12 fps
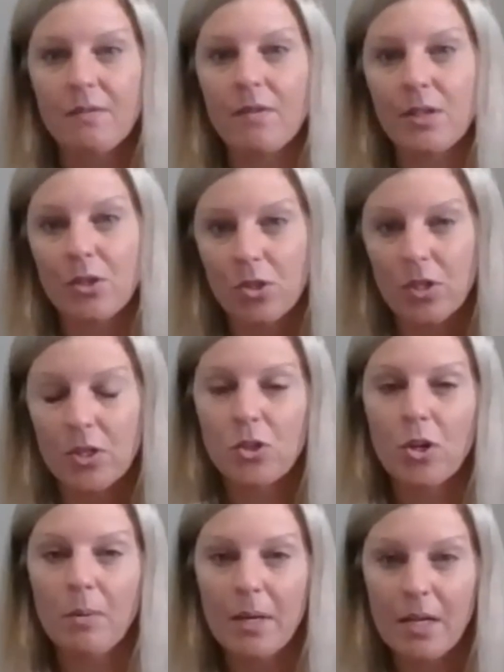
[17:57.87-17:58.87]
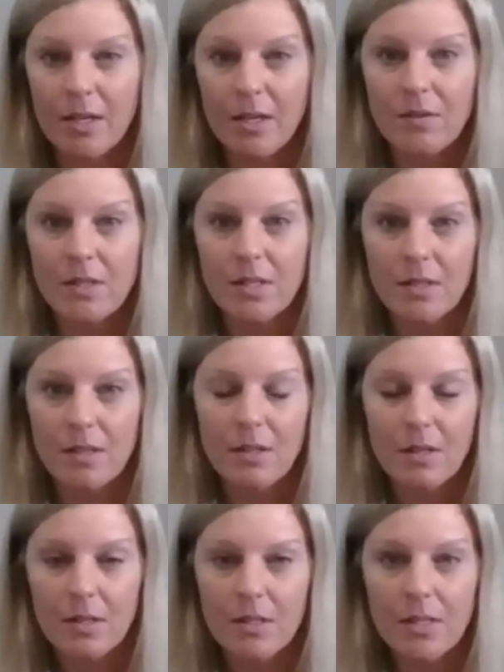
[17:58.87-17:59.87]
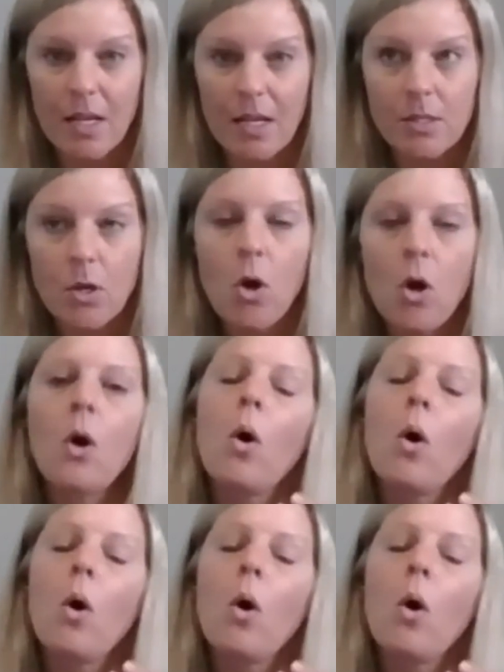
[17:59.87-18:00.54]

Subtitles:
of just discriminative sense,